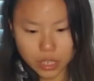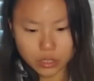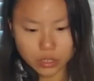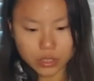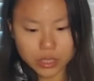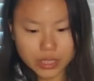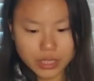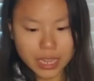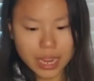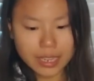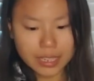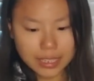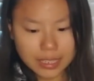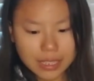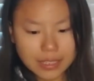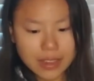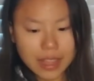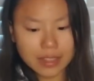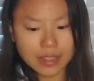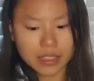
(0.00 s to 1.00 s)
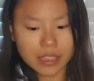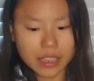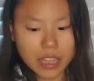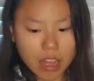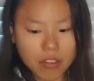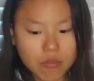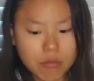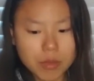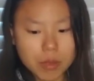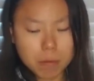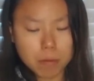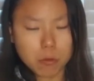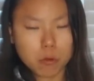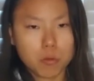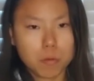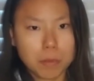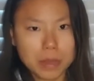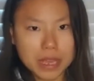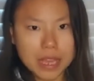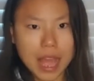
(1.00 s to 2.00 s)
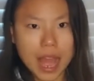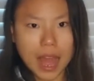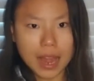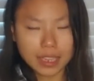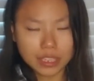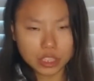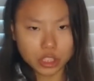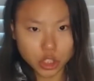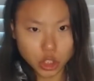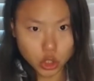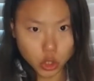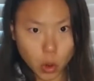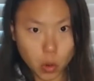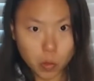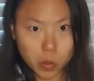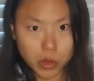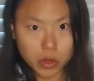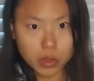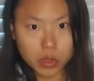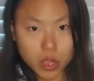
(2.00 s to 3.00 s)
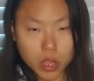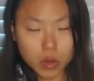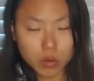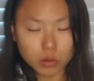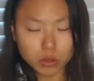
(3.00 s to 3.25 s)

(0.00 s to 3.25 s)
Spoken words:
So this idea that the government will be on his shoulder